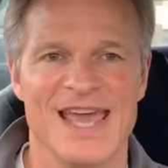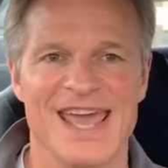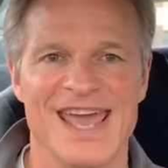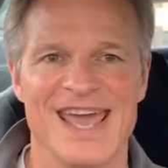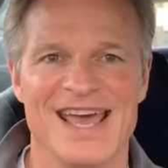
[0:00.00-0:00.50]

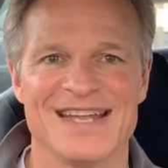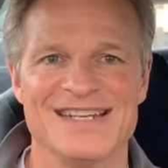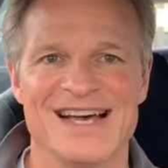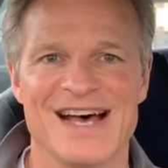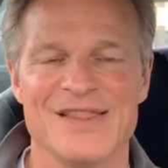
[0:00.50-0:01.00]

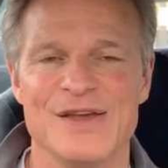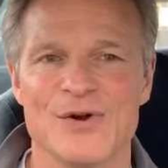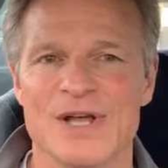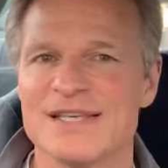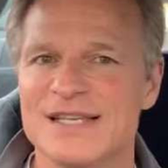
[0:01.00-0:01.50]
And
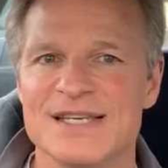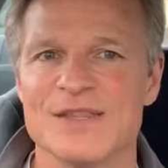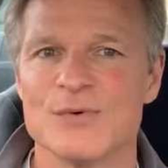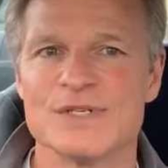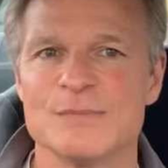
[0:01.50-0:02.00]
there, as I
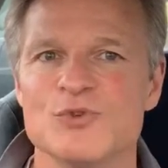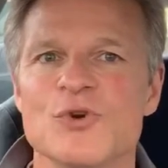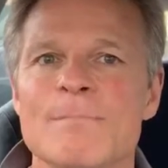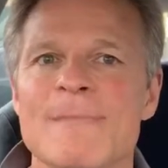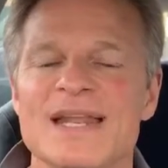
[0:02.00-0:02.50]
said, there were some
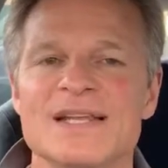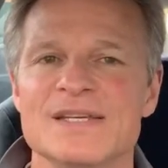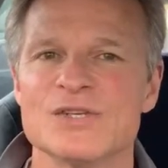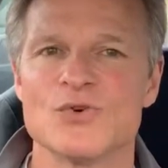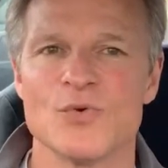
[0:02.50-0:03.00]

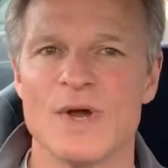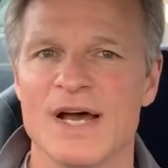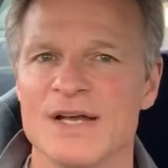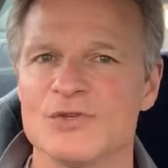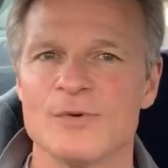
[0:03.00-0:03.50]

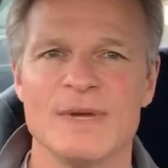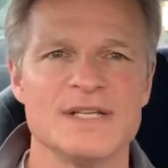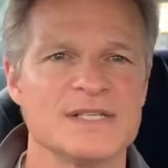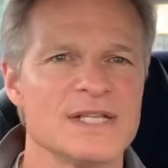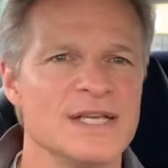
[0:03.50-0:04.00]

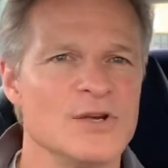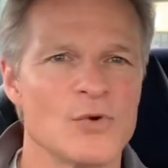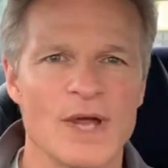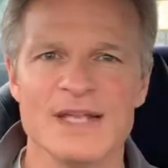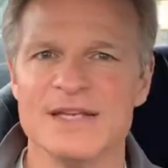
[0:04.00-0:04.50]
tremendously
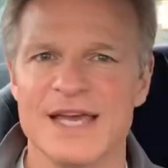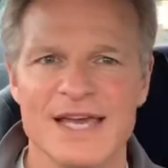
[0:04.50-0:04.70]
great